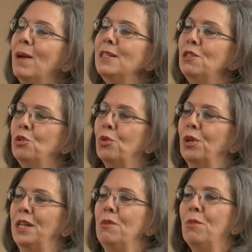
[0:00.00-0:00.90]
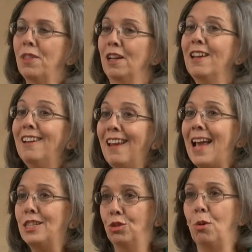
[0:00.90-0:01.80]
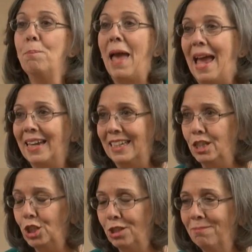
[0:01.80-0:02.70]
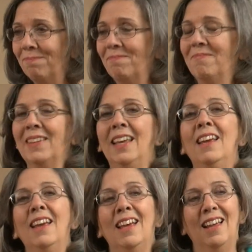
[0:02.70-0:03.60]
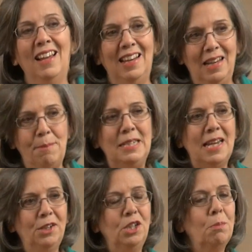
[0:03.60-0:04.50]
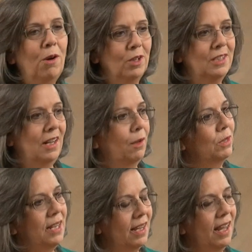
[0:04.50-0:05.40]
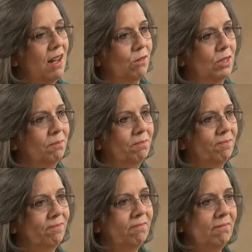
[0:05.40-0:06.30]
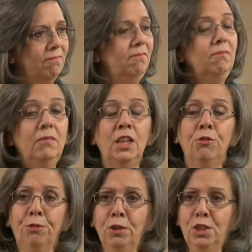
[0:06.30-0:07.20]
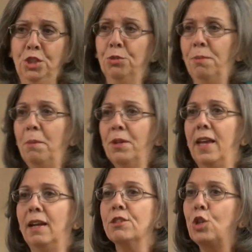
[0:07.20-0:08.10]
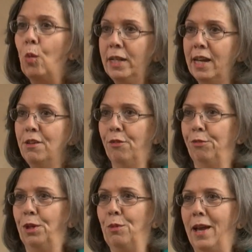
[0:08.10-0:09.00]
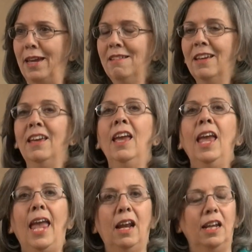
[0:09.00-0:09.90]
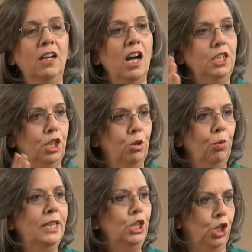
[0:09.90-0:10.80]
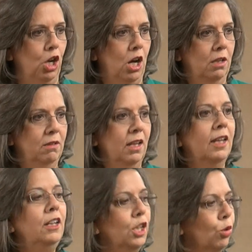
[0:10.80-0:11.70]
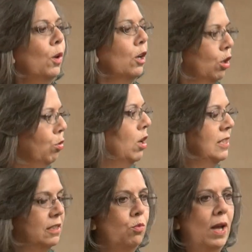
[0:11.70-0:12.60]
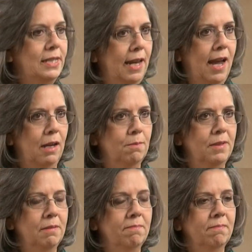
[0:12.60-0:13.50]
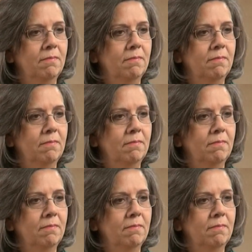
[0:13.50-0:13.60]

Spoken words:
my story with a little extra baggage. Let me tell you the parts that I would take out. First, you remember that I was going down the freeway and I got to Crenshaw, near where it crosses West Adams.